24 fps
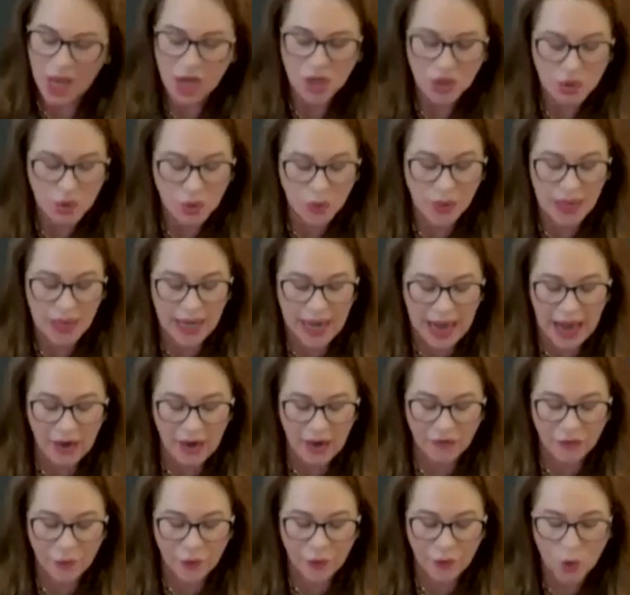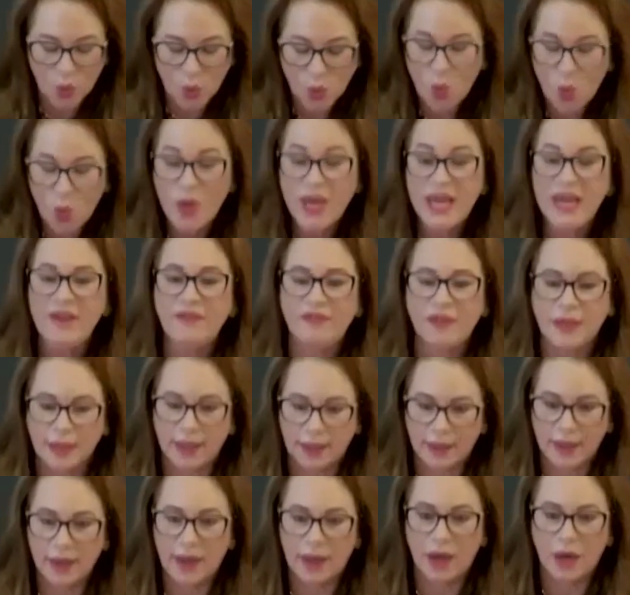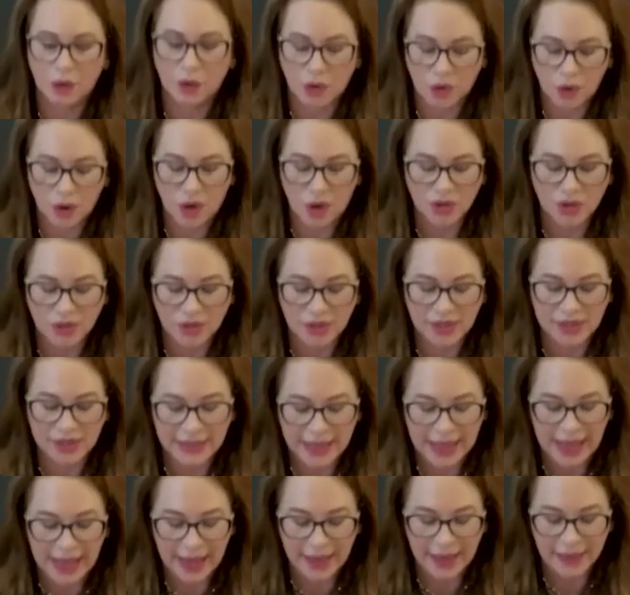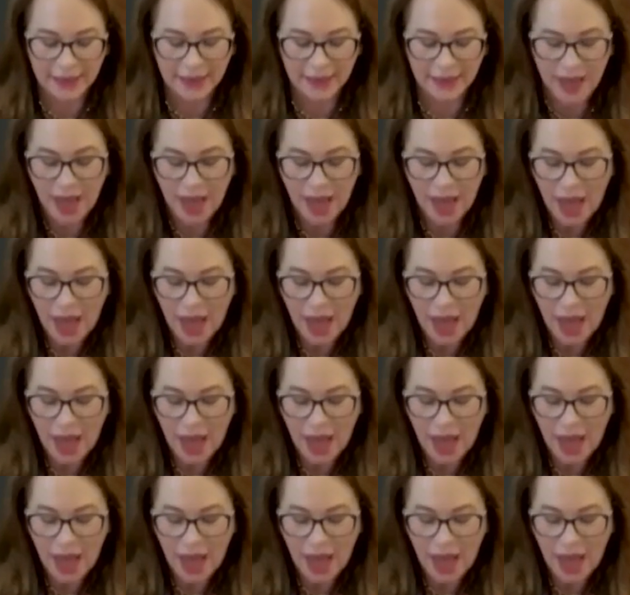should allow for weaving across the scales,